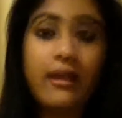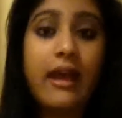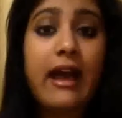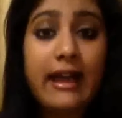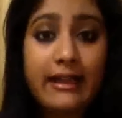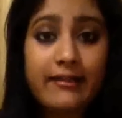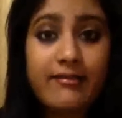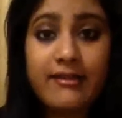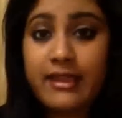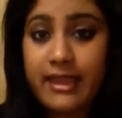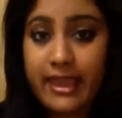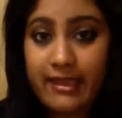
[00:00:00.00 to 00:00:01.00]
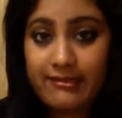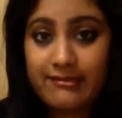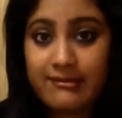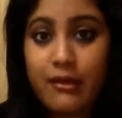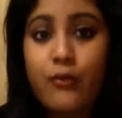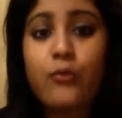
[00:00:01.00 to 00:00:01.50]
I'd say
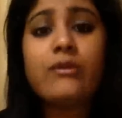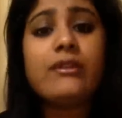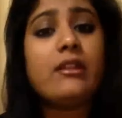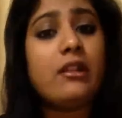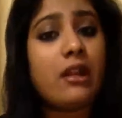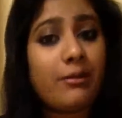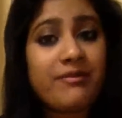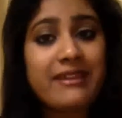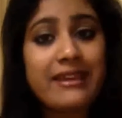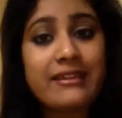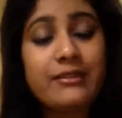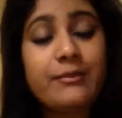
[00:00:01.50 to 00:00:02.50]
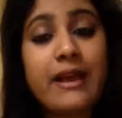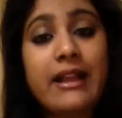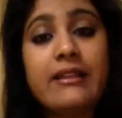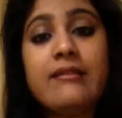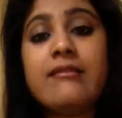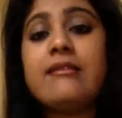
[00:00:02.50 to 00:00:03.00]
yes. With a lopsided
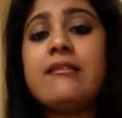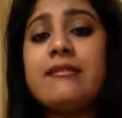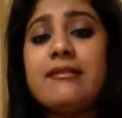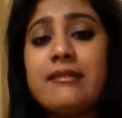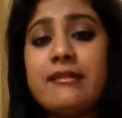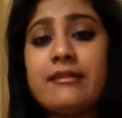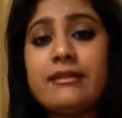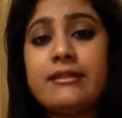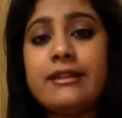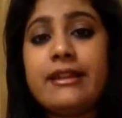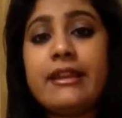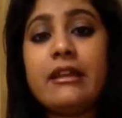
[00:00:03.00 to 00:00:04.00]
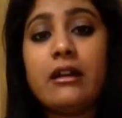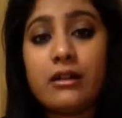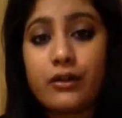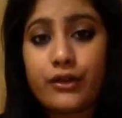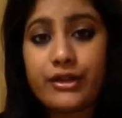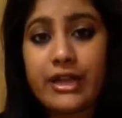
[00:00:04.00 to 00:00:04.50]
balance, it is certainly a
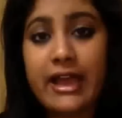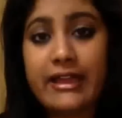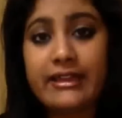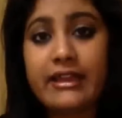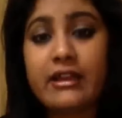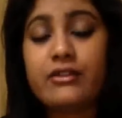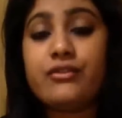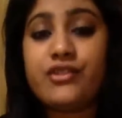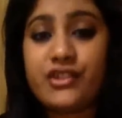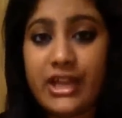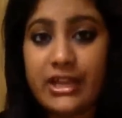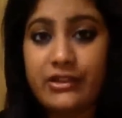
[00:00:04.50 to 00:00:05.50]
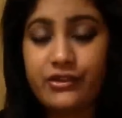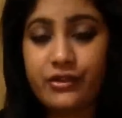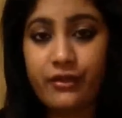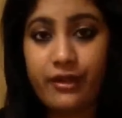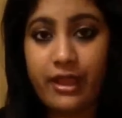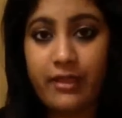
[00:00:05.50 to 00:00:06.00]
good idea to change
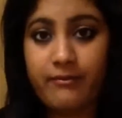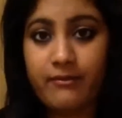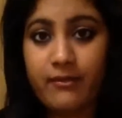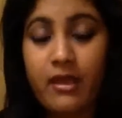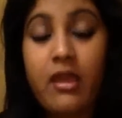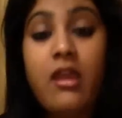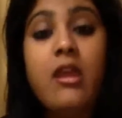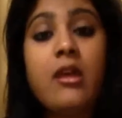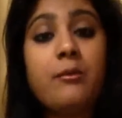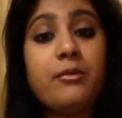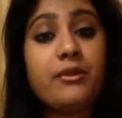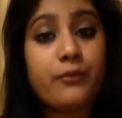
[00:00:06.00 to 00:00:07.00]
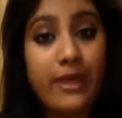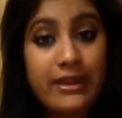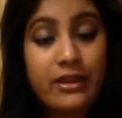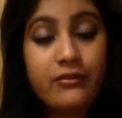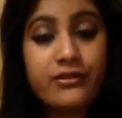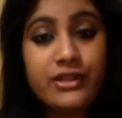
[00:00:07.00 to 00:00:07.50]
your name. But when
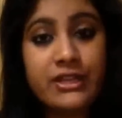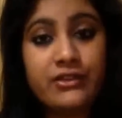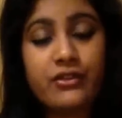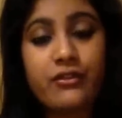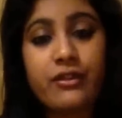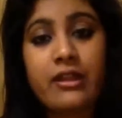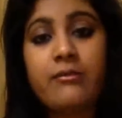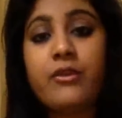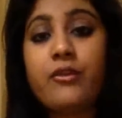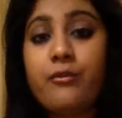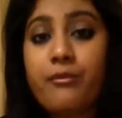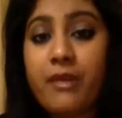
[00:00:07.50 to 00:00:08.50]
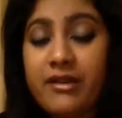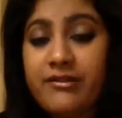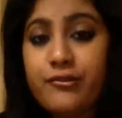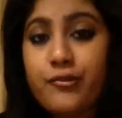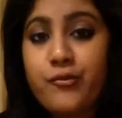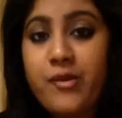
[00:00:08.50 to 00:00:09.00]
you change your name, you
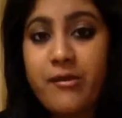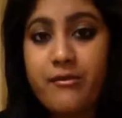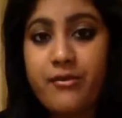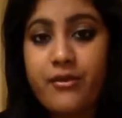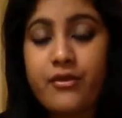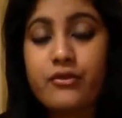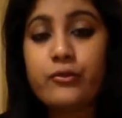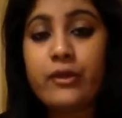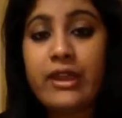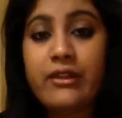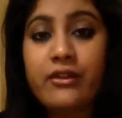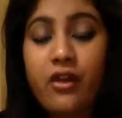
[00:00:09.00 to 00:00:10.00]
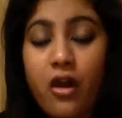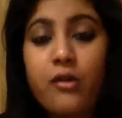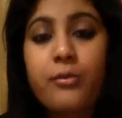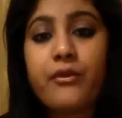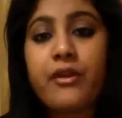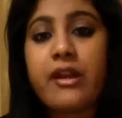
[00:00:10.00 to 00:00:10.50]
must remember to
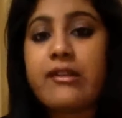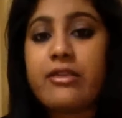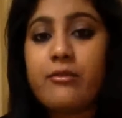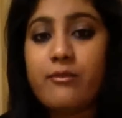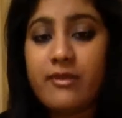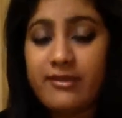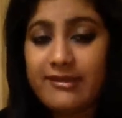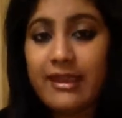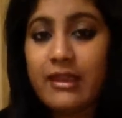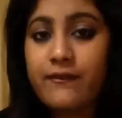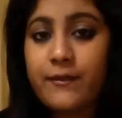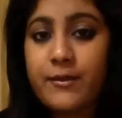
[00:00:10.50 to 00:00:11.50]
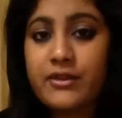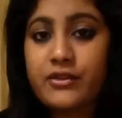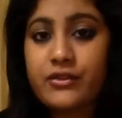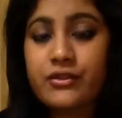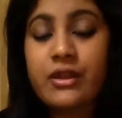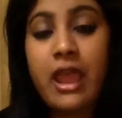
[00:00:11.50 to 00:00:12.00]
incorporate the missing
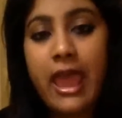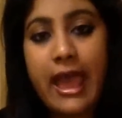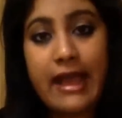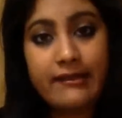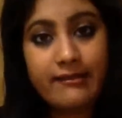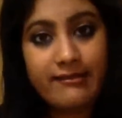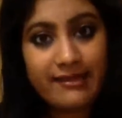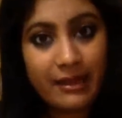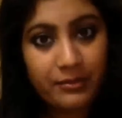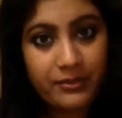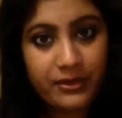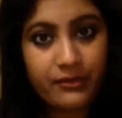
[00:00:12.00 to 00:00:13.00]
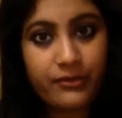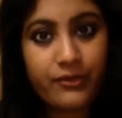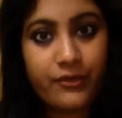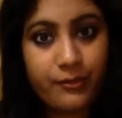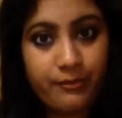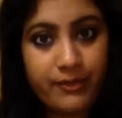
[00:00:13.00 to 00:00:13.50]
information and subdue the
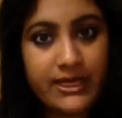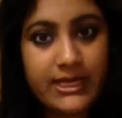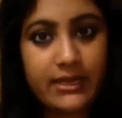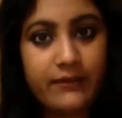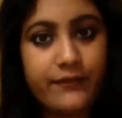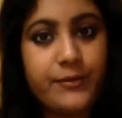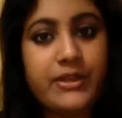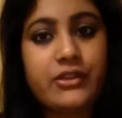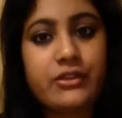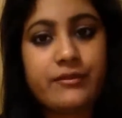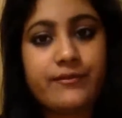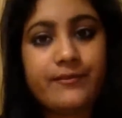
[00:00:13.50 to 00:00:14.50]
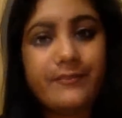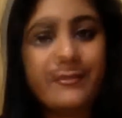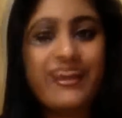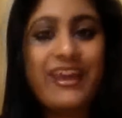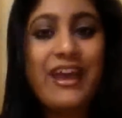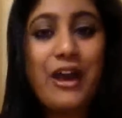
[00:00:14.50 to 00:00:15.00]
repeating information.
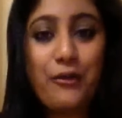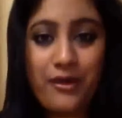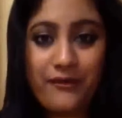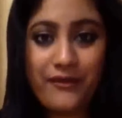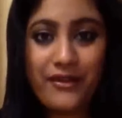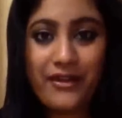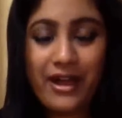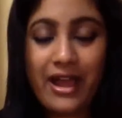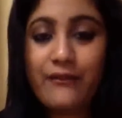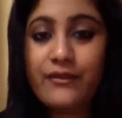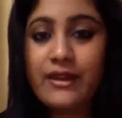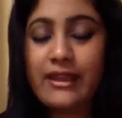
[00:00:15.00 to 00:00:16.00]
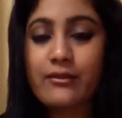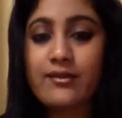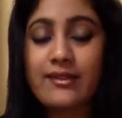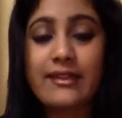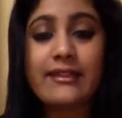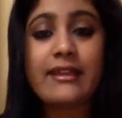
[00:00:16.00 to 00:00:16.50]
However, I would like to
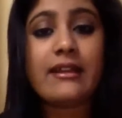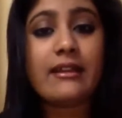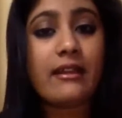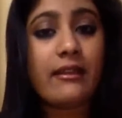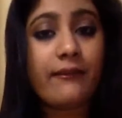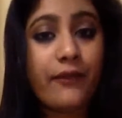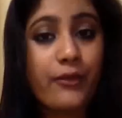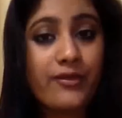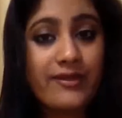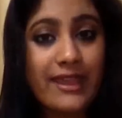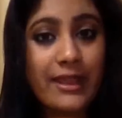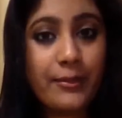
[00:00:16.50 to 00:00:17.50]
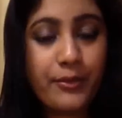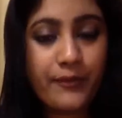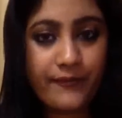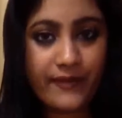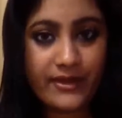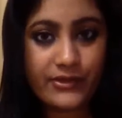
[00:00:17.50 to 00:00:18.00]
say that if you seek
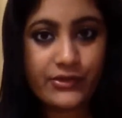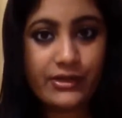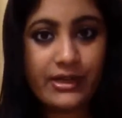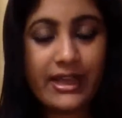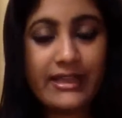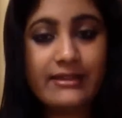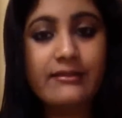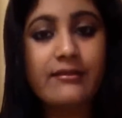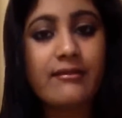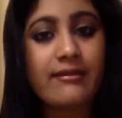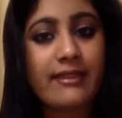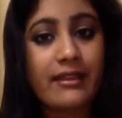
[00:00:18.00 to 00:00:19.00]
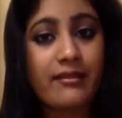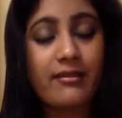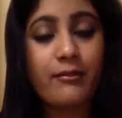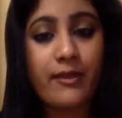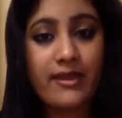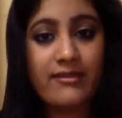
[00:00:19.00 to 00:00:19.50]
professional guidance, that is the
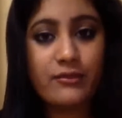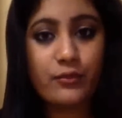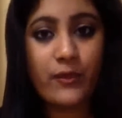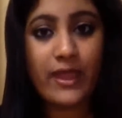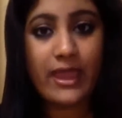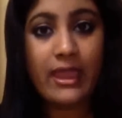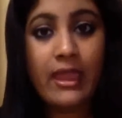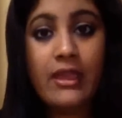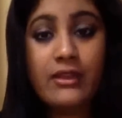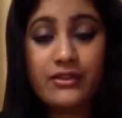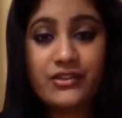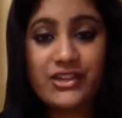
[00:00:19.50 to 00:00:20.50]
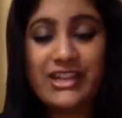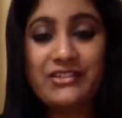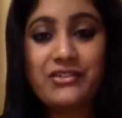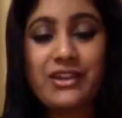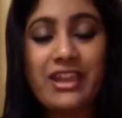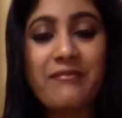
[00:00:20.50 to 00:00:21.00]
best way to change
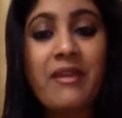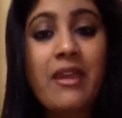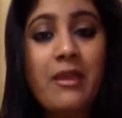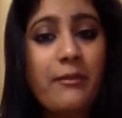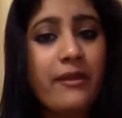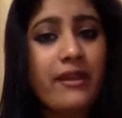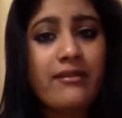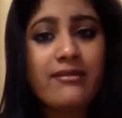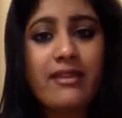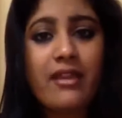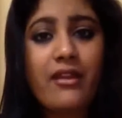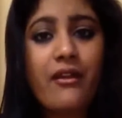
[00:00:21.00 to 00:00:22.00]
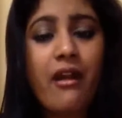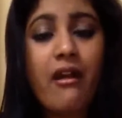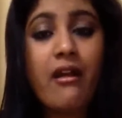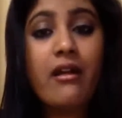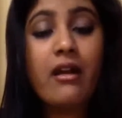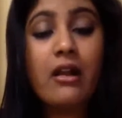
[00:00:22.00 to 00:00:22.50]
a name, because there
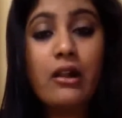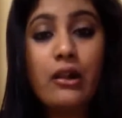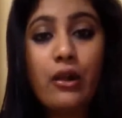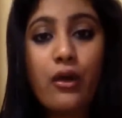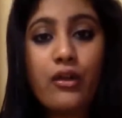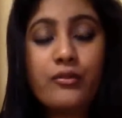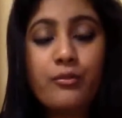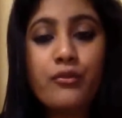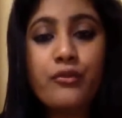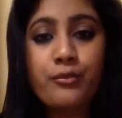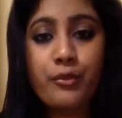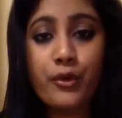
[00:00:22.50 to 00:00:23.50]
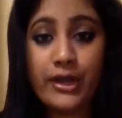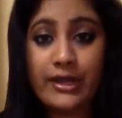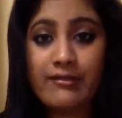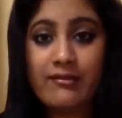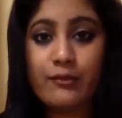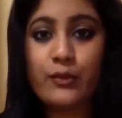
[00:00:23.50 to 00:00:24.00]
are a lot more
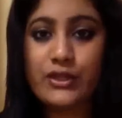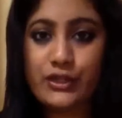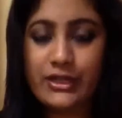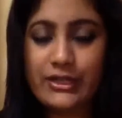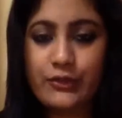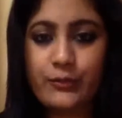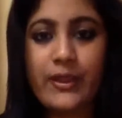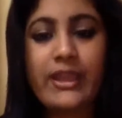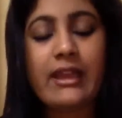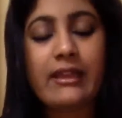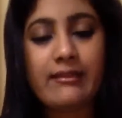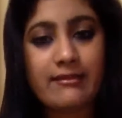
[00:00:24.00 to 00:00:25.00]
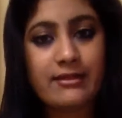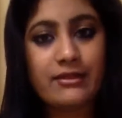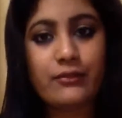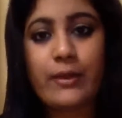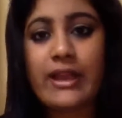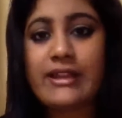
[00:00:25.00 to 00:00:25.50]
points which need to be
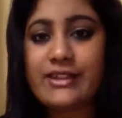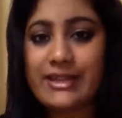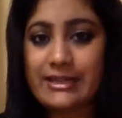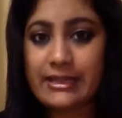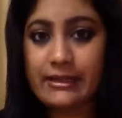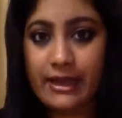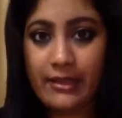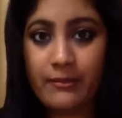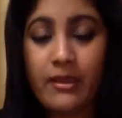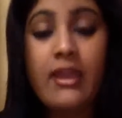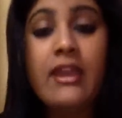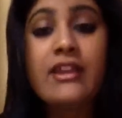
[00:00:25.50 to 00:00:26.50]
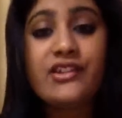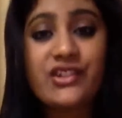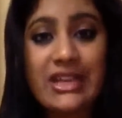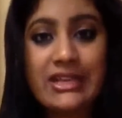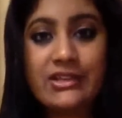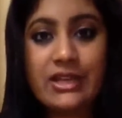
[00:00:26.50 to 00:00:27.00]
considered while changing a name.
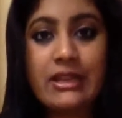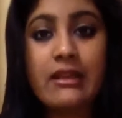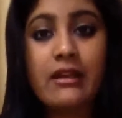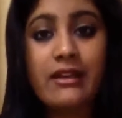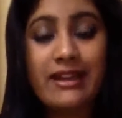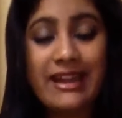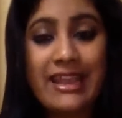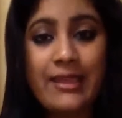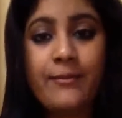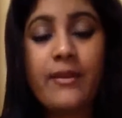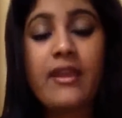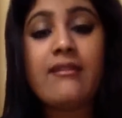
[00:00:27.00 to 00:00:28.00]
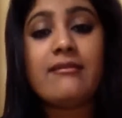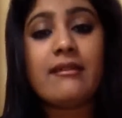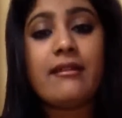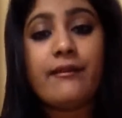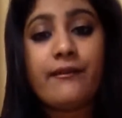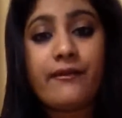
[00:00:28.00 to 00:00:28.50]
Changing a name is
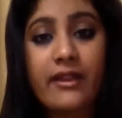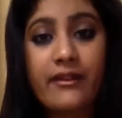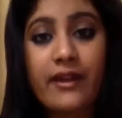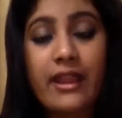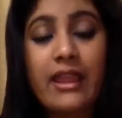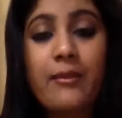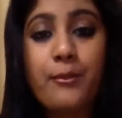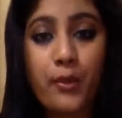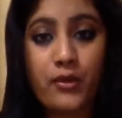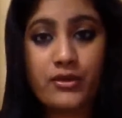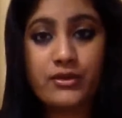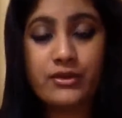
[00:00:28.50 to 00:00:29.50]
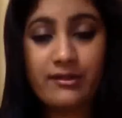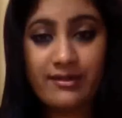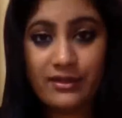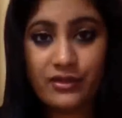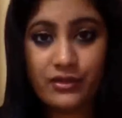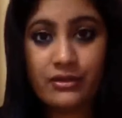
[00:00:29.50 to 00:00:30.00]
a very important
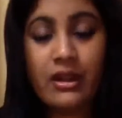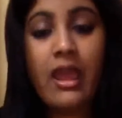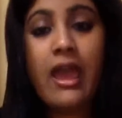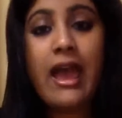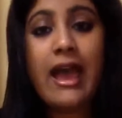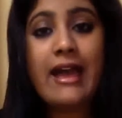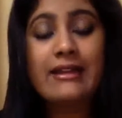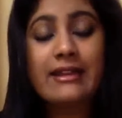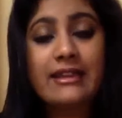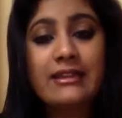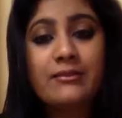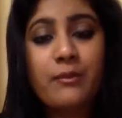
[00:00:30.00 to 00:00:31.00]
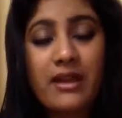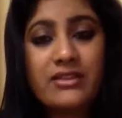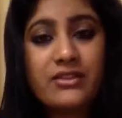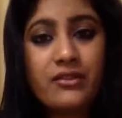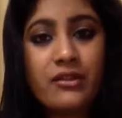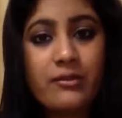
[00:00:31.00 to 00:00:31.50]
decision, and it
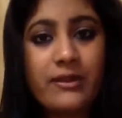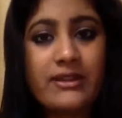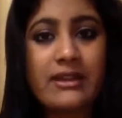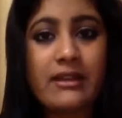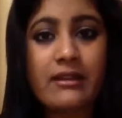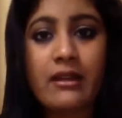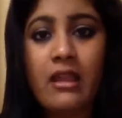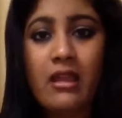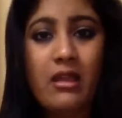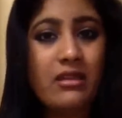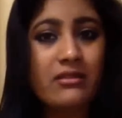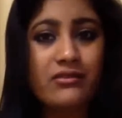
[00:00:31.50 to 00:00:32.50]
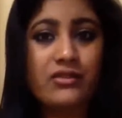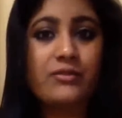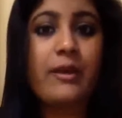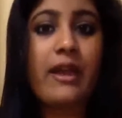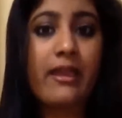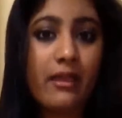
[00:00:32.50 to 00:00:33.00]
must not be done just
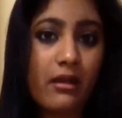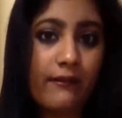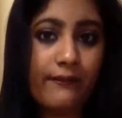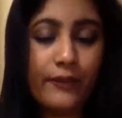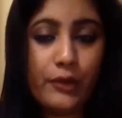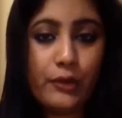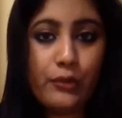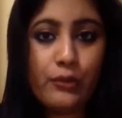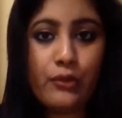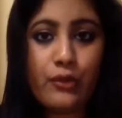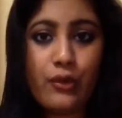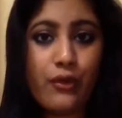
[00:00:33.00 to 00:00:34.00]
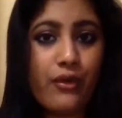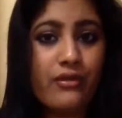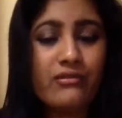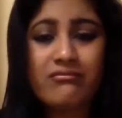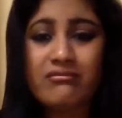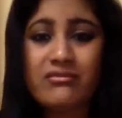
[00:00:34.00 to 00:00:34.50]
by a fluke or
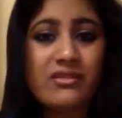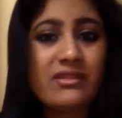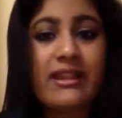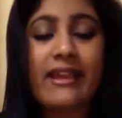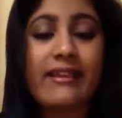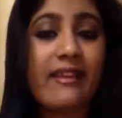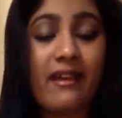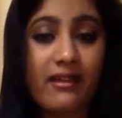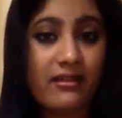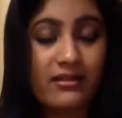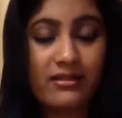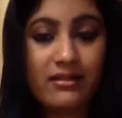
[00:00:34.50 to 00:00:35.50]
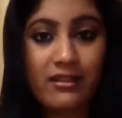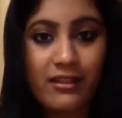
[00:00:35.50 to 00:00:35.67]
just like that.